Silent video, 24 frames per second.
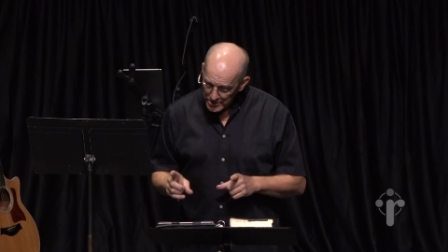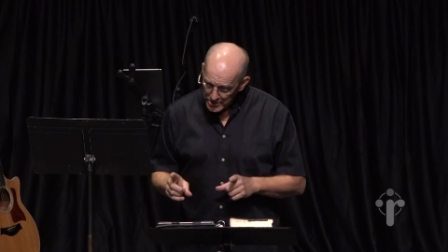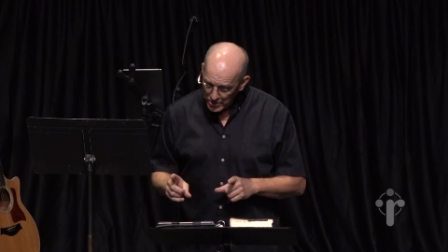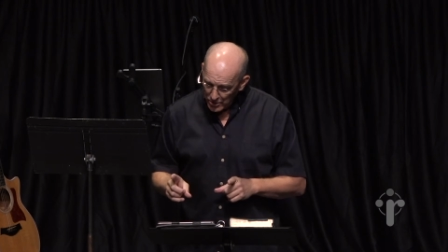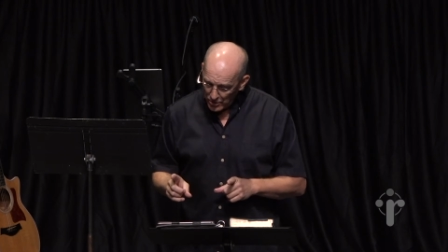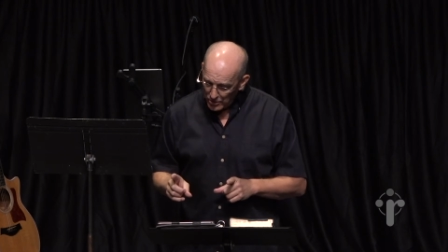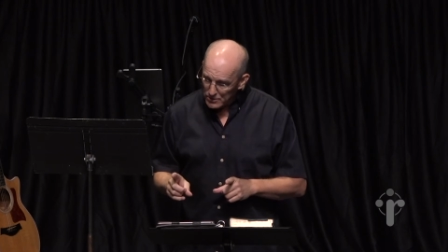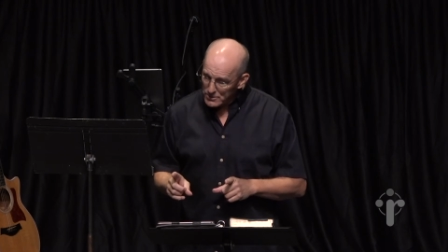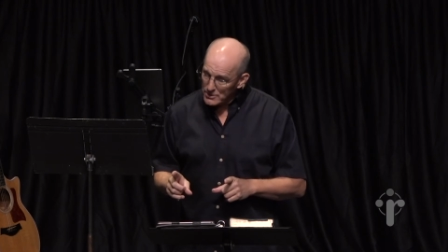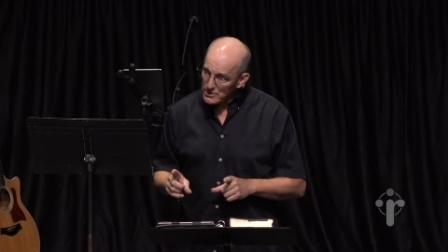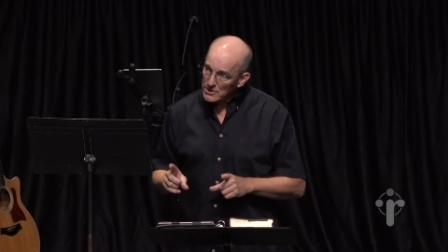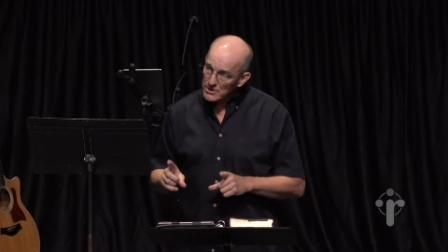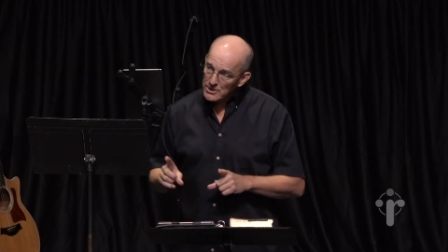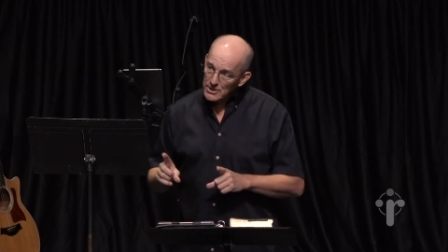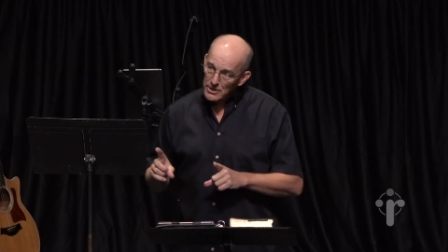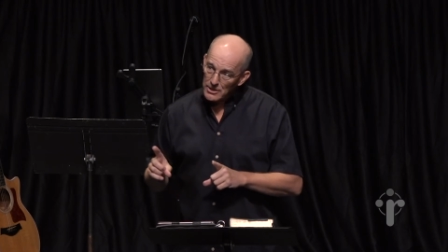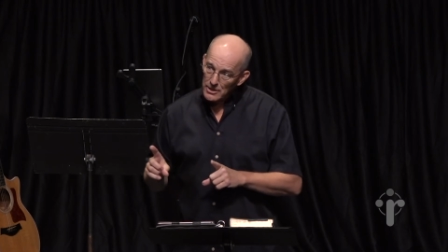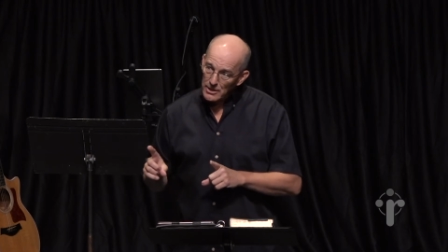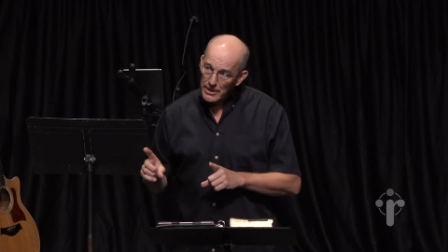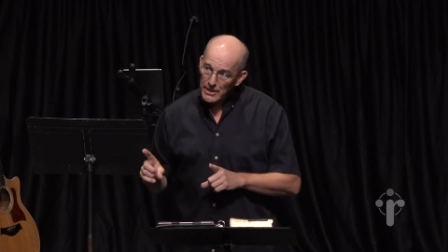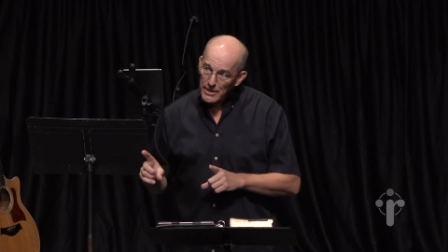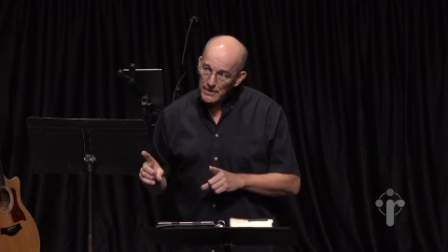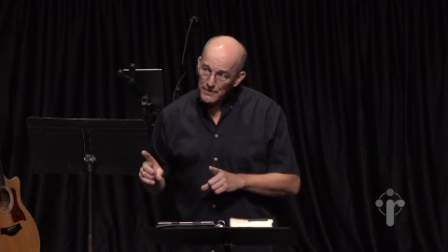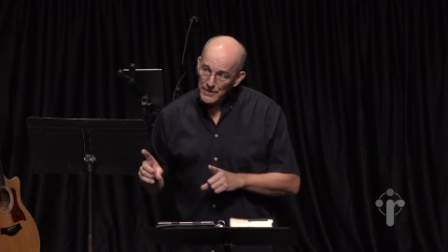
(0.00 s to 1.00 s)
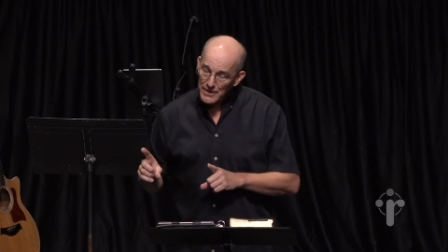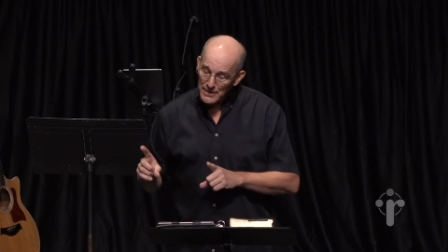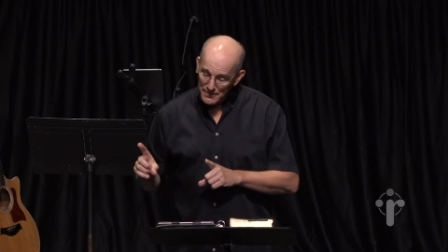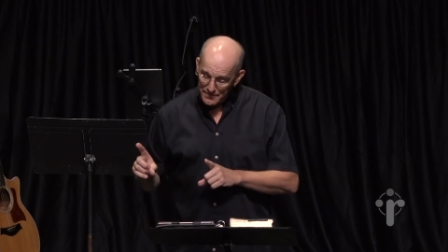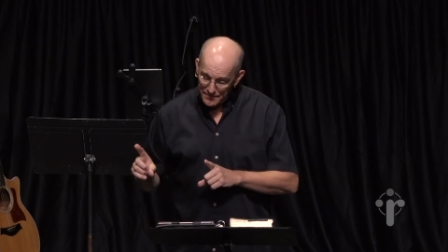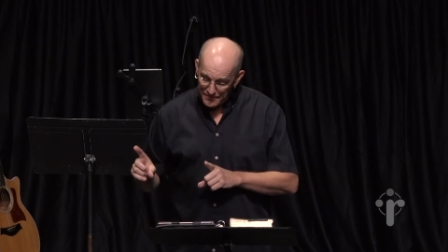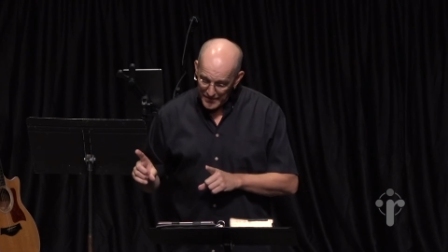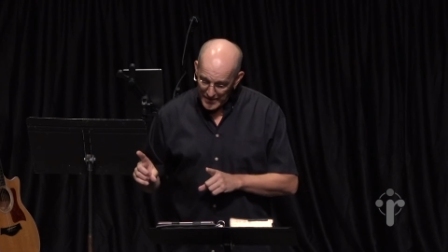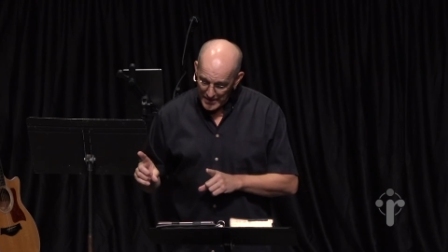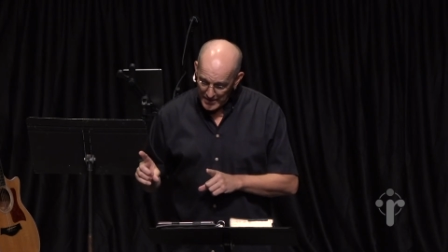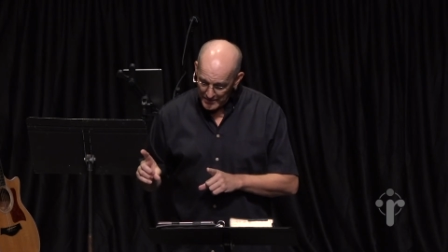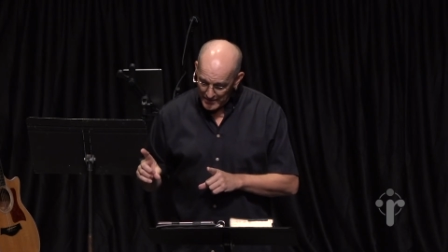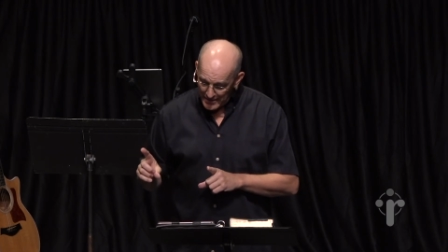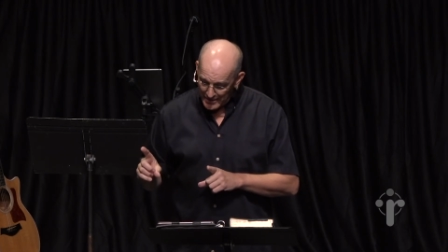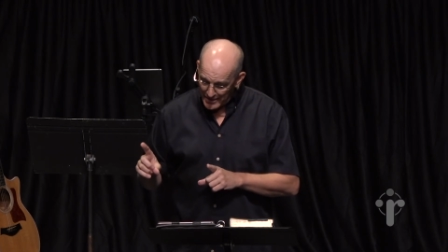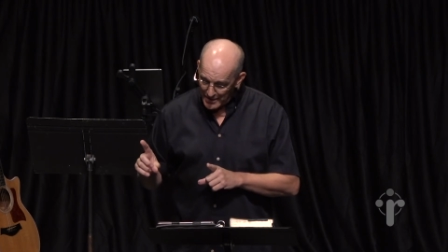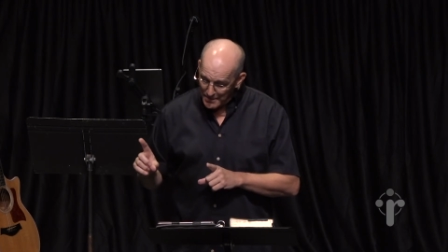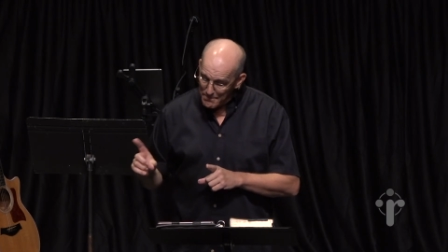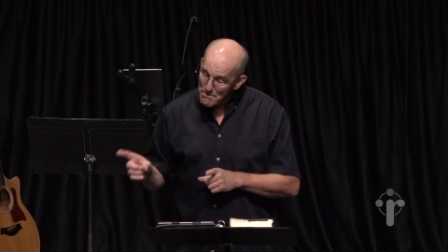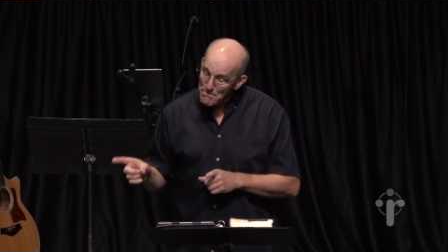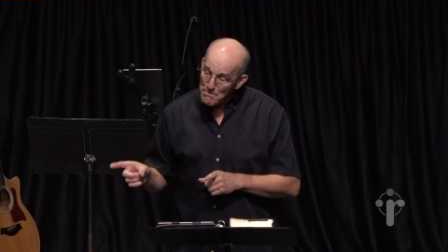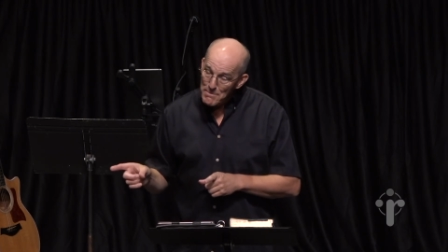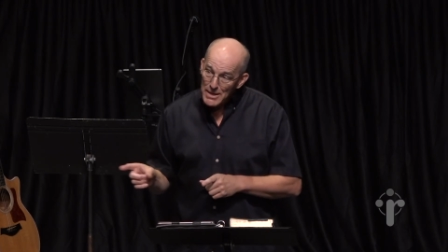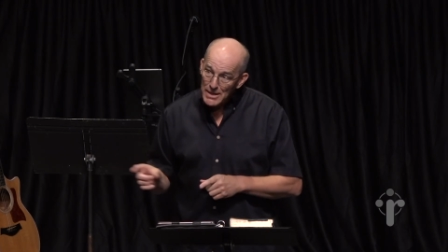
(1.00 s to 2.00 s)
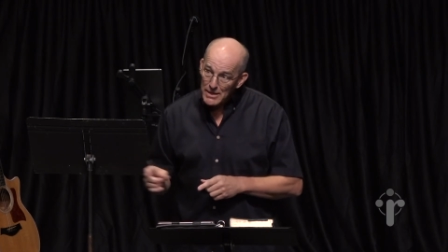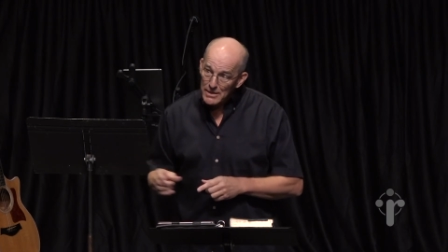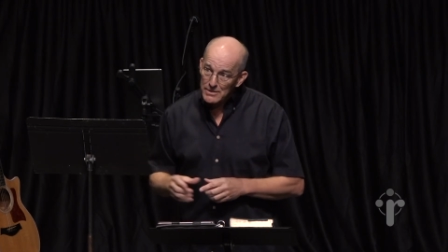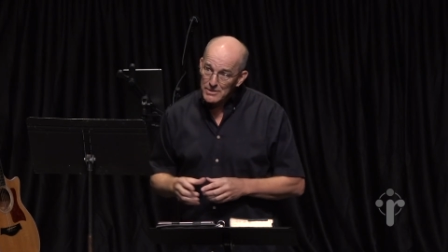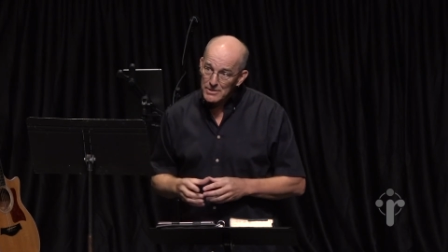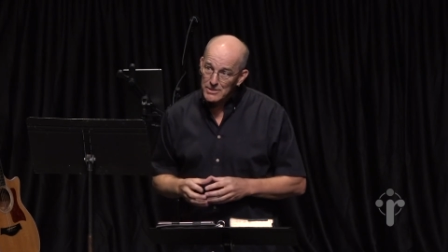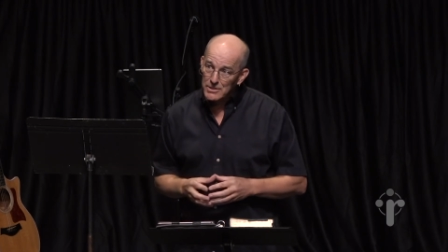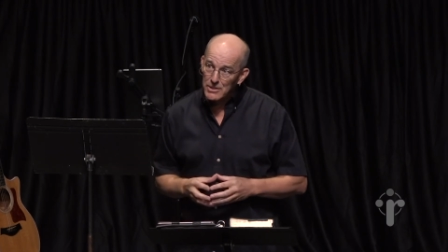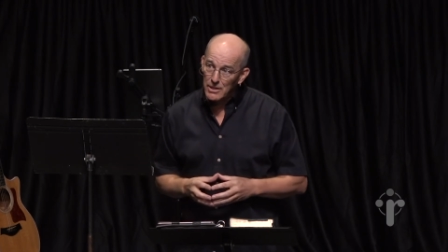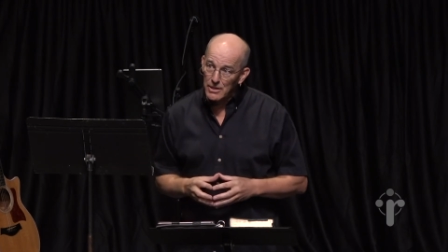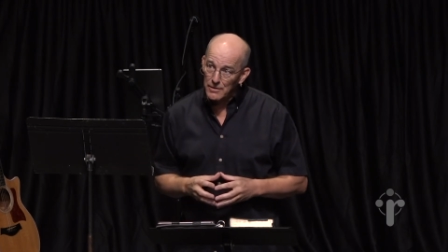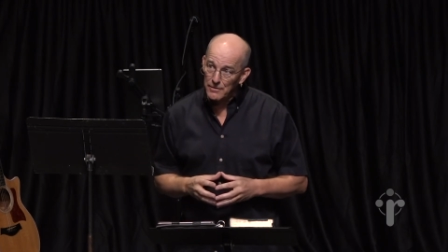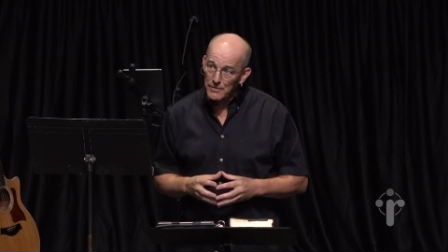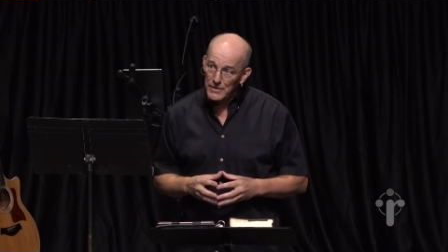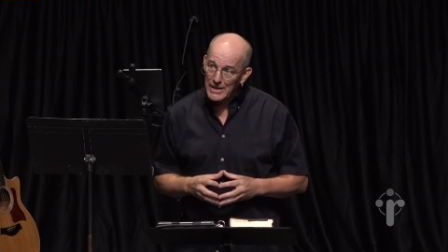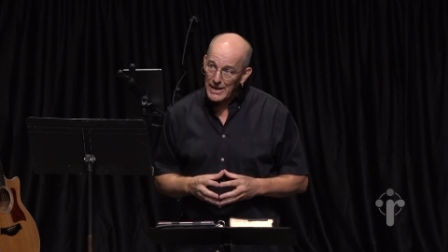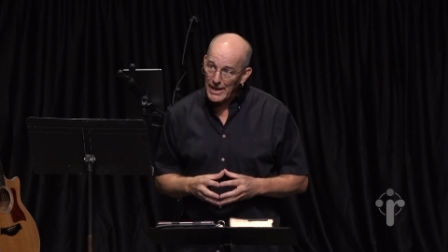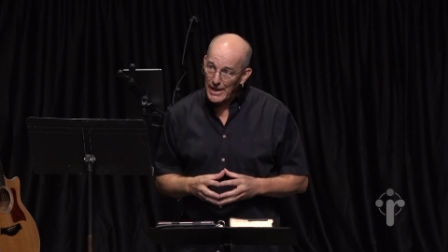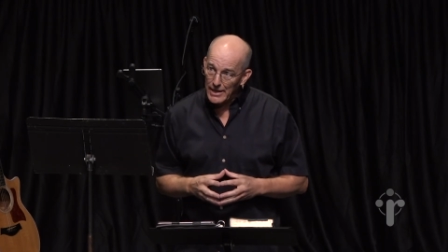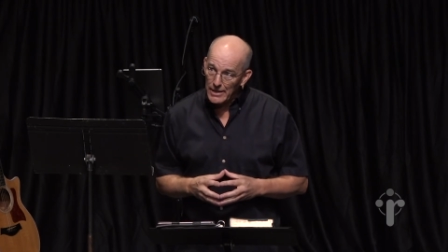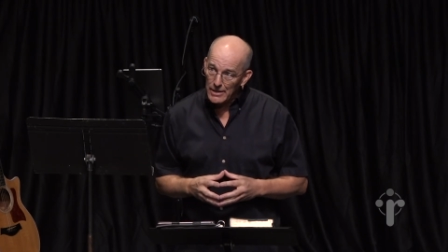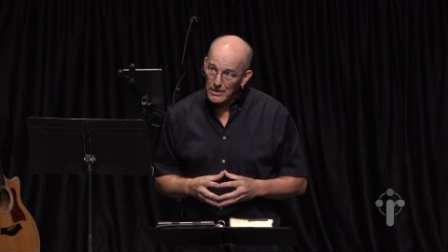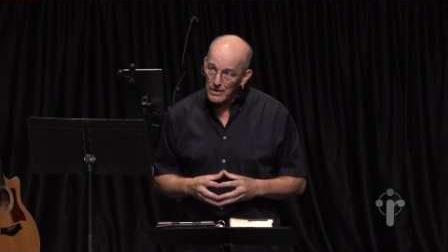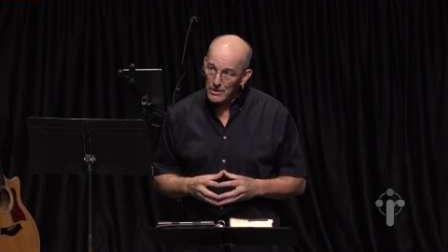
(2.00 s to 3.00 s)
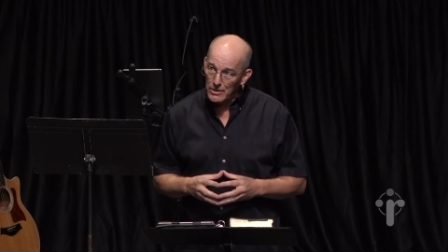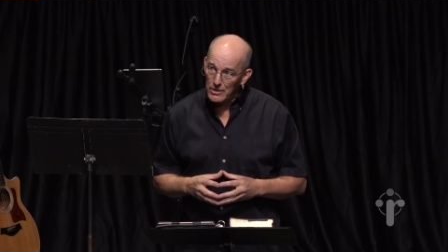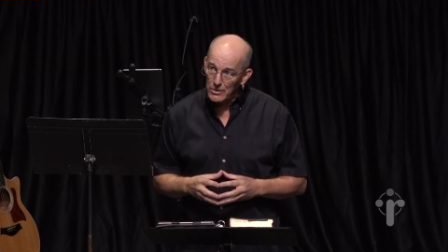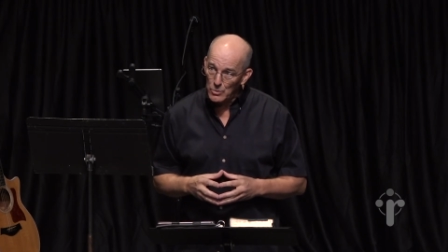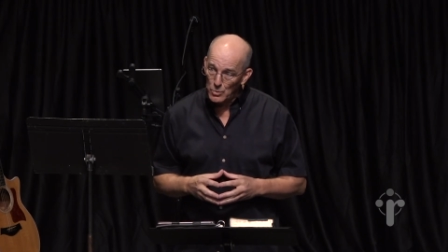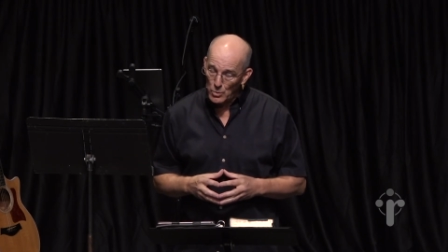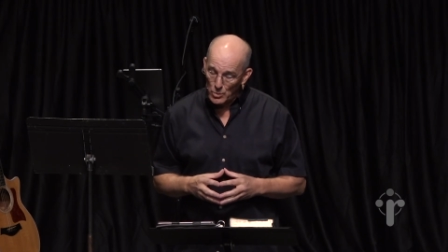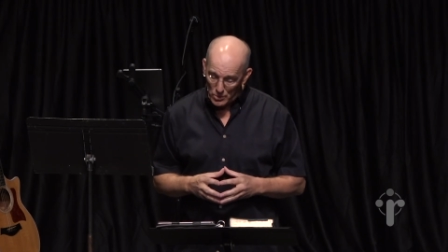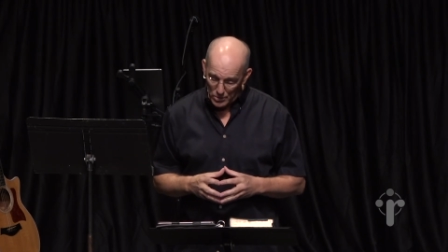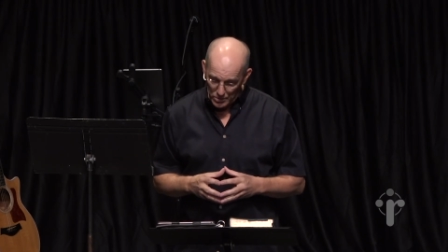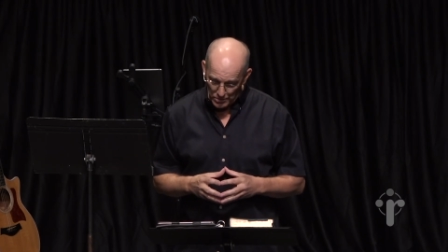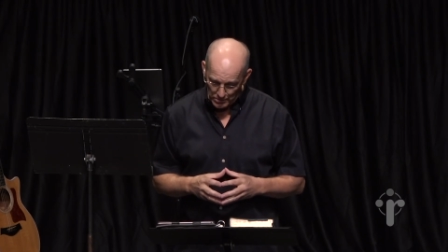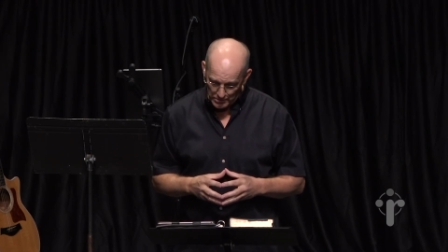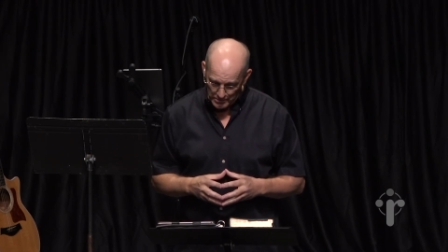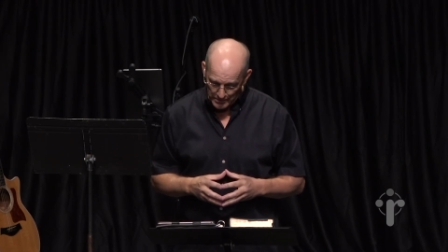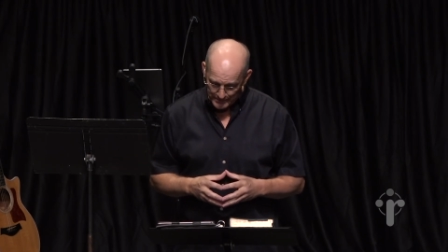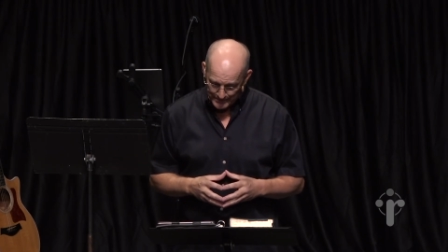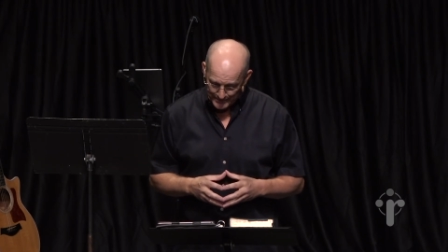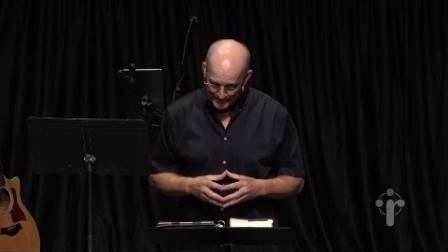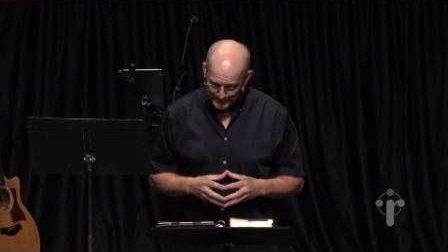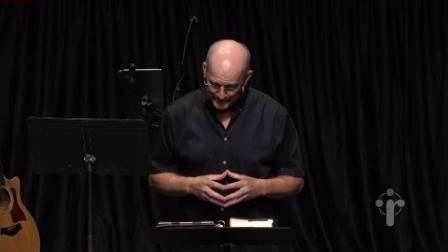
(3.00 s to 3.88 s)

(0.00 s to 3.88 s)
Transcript: has called us to live in faith in the midst of an alien world,